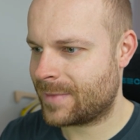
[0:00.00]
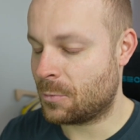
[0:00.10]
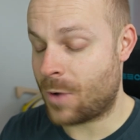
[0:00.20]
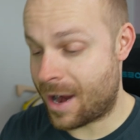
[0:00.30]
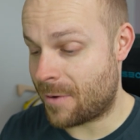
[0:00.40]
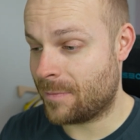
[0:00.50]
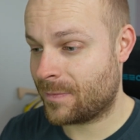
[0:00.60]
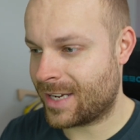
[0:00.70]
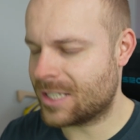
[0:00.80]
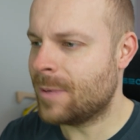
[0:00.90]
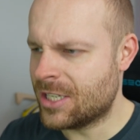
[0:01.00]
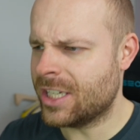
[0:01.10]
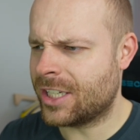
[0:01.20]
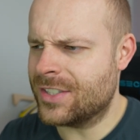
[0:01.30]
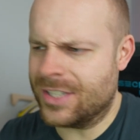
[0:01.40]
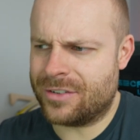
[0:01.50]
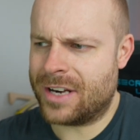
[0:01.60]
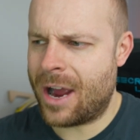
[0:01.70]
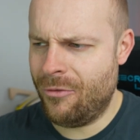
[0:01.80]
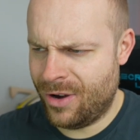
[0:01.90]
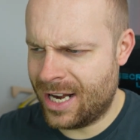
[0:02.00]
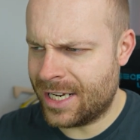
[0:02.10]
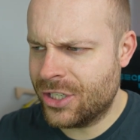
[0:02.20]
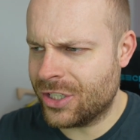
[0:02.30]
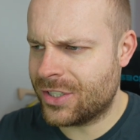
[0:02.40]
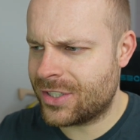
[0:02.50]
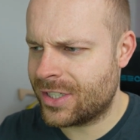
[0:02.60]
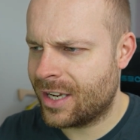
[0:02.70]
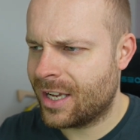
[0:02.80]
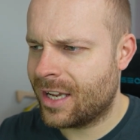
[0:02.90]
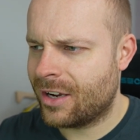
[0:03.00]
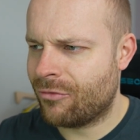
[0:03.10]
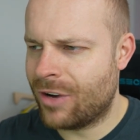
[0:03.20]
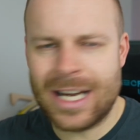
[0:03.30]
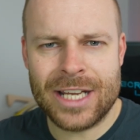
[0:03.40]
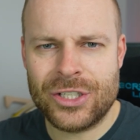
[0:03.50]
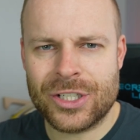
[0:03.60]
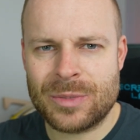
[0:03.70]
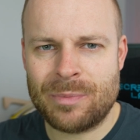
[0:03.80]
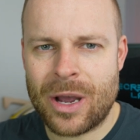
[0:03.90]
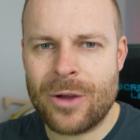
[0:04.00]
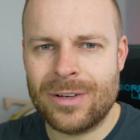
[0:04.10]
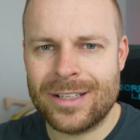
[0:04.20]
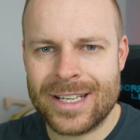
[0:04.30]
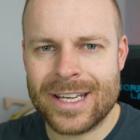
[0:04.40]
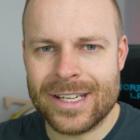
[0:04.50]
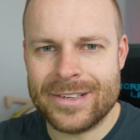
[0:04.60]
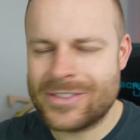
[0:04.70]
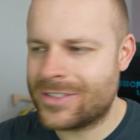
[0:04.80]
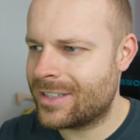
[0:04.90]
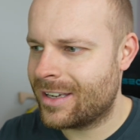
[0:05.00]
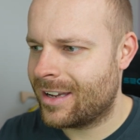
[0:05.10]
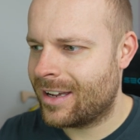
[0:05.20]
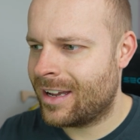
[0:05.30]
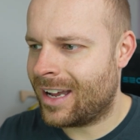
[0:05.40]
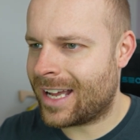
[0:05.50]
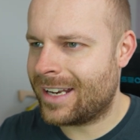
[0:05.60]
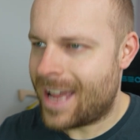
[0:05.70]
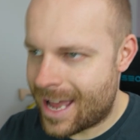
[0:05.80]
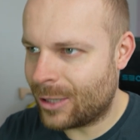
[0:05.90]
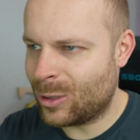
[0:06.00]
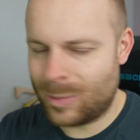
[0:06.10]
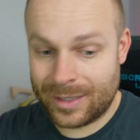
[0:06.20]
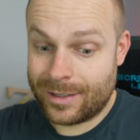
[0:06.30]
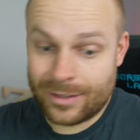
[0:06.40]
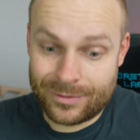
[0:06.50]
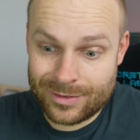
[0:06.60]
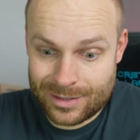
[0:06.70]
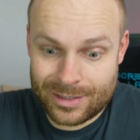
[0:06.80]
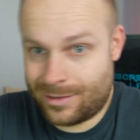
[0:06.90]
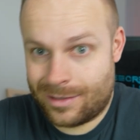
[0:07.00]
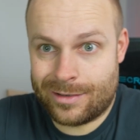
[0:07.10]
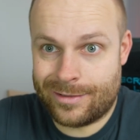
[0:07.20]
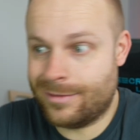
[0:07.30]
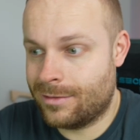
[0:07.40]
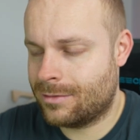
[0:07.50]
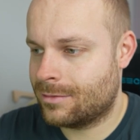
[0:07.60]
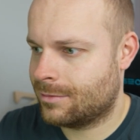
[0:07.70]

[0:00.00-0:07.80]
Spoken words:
Wow. And especially considering how religious Poland is, and hell being obviously hell.